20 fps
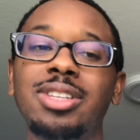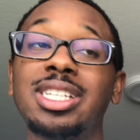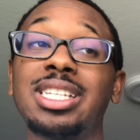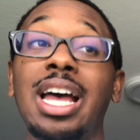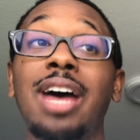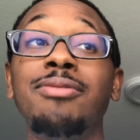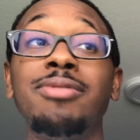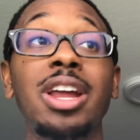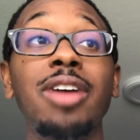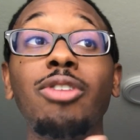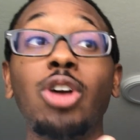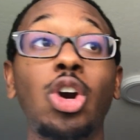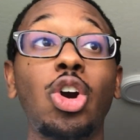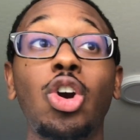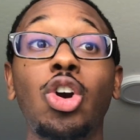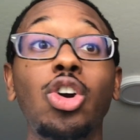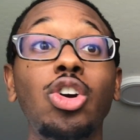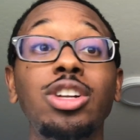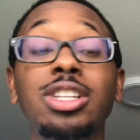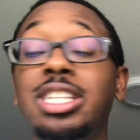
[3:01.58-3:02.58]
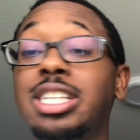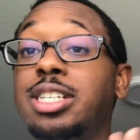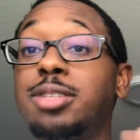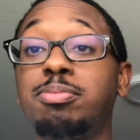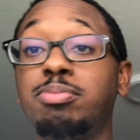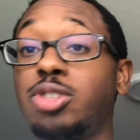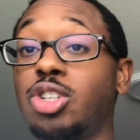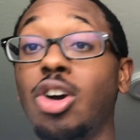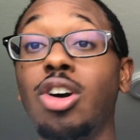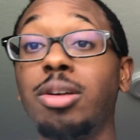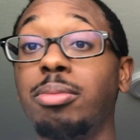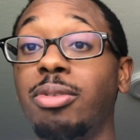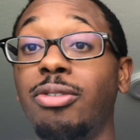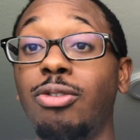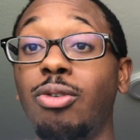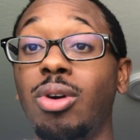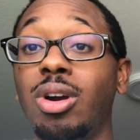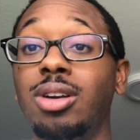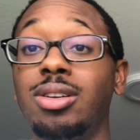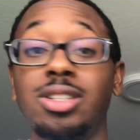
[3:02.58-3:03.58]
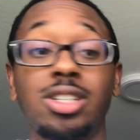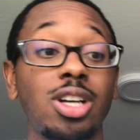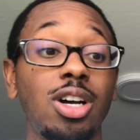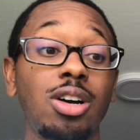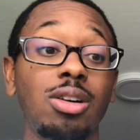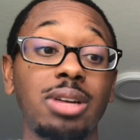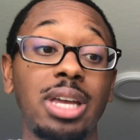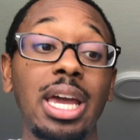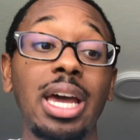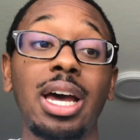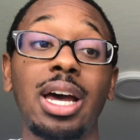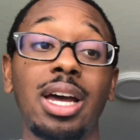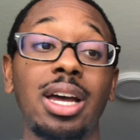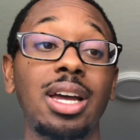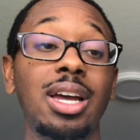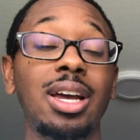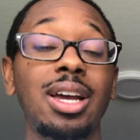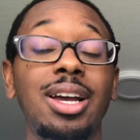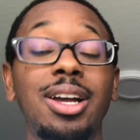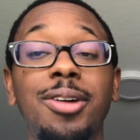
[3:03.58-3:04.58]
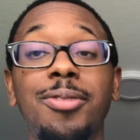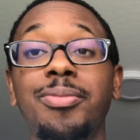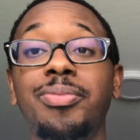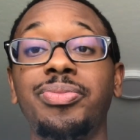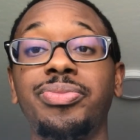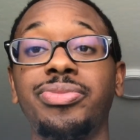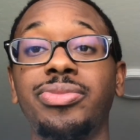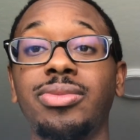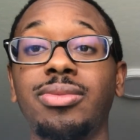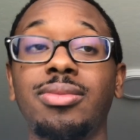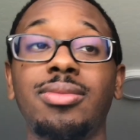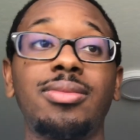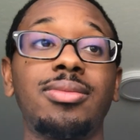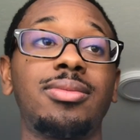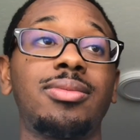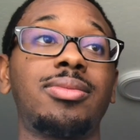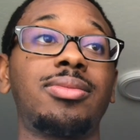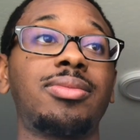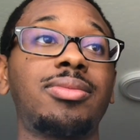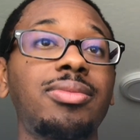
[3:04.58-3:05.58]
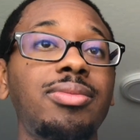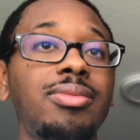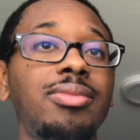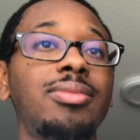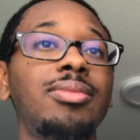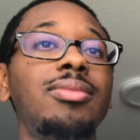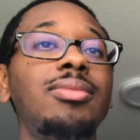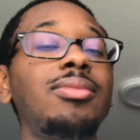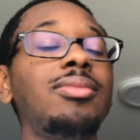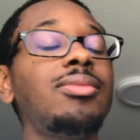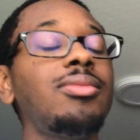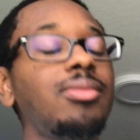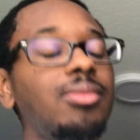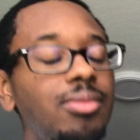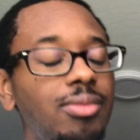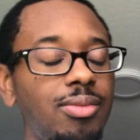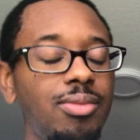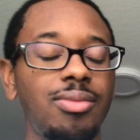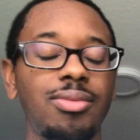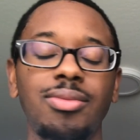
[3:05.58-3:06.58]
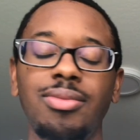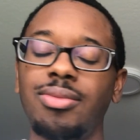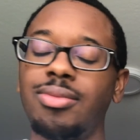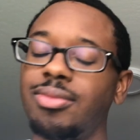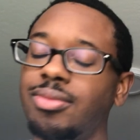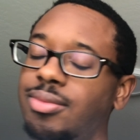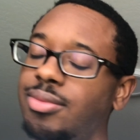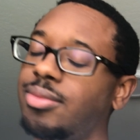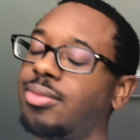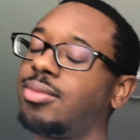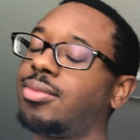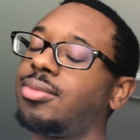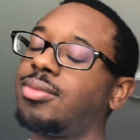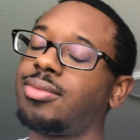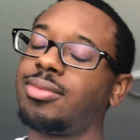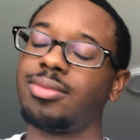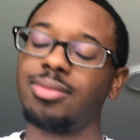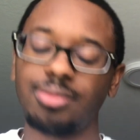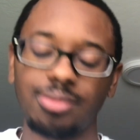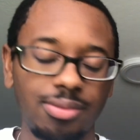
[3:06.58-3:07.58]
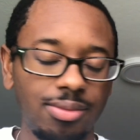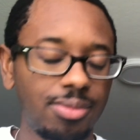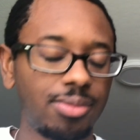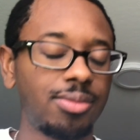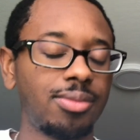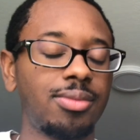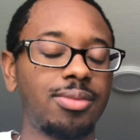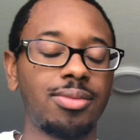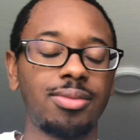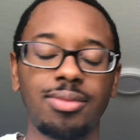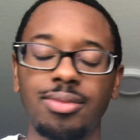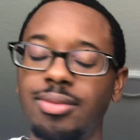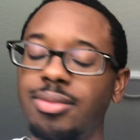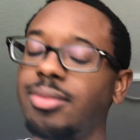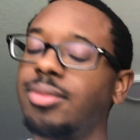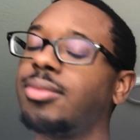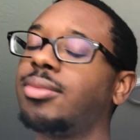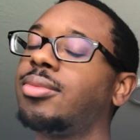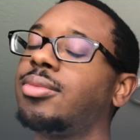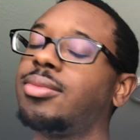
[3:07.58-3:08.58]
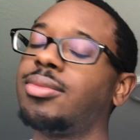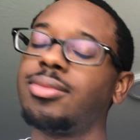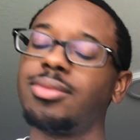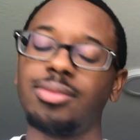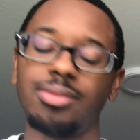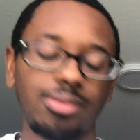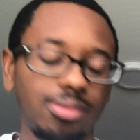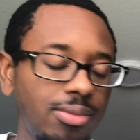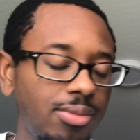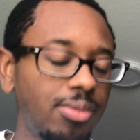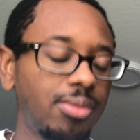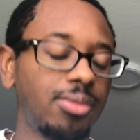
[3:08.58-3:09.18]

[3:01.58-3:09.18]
this. I've never heard this song before, so yeah. Hard putting food on the table, throwing up prayers and trying to stay faithful